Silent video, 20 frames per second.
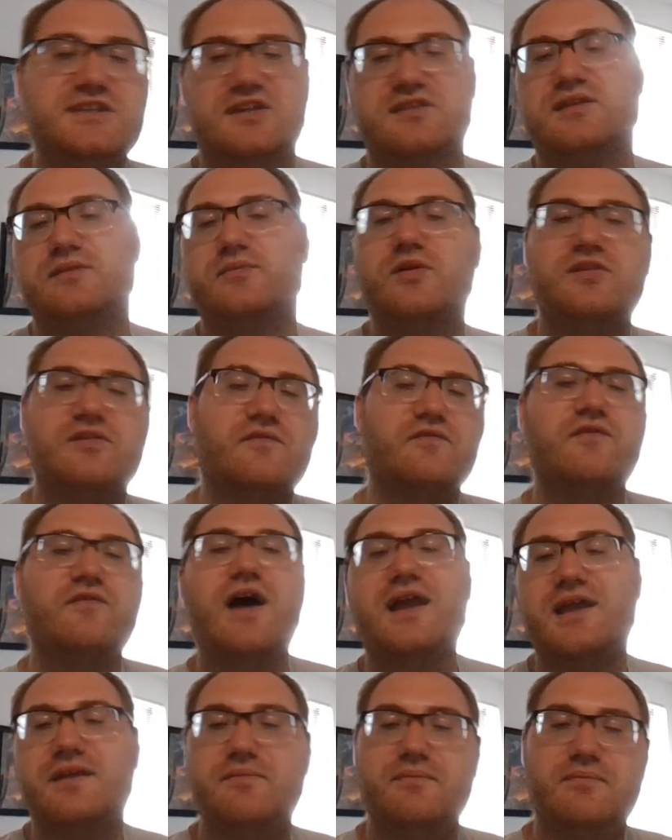system was a
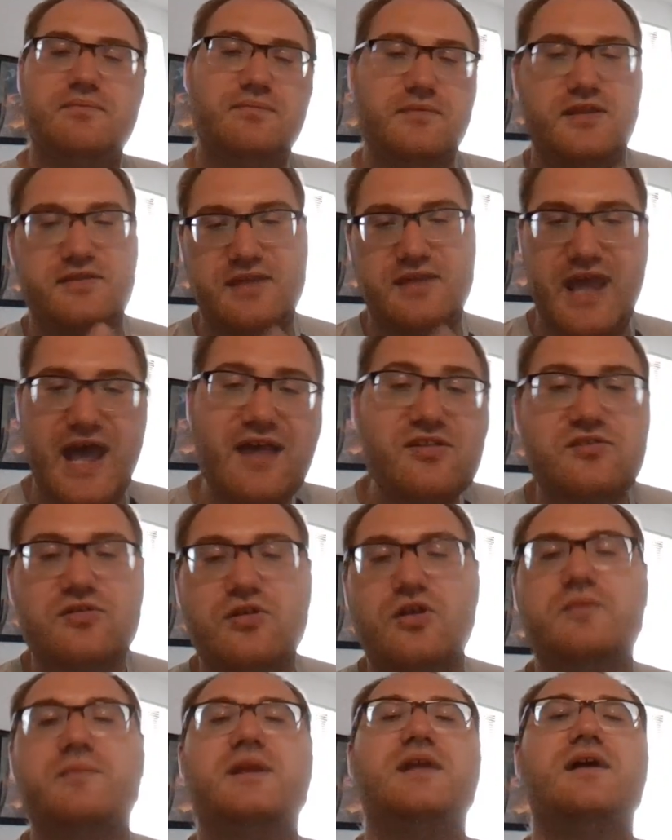fucking
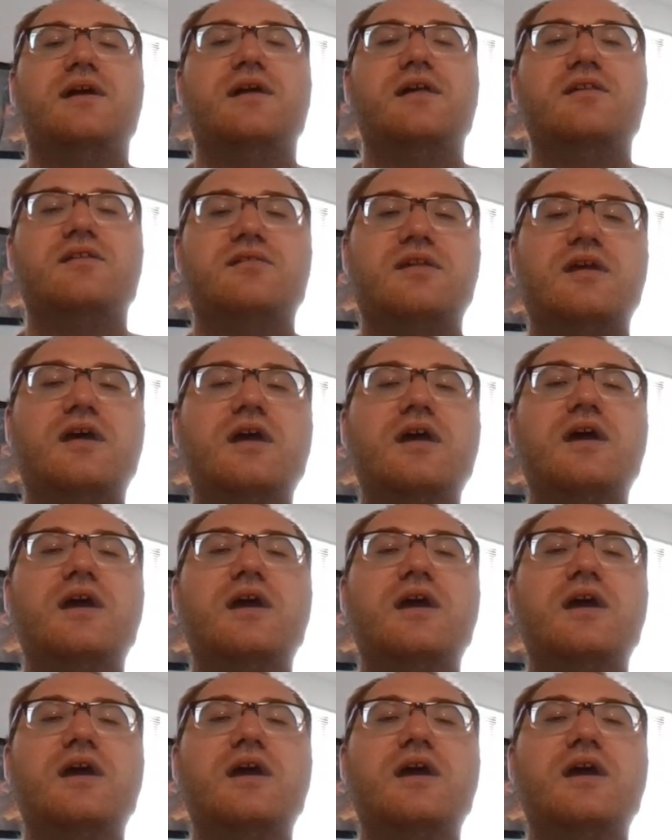disaster because,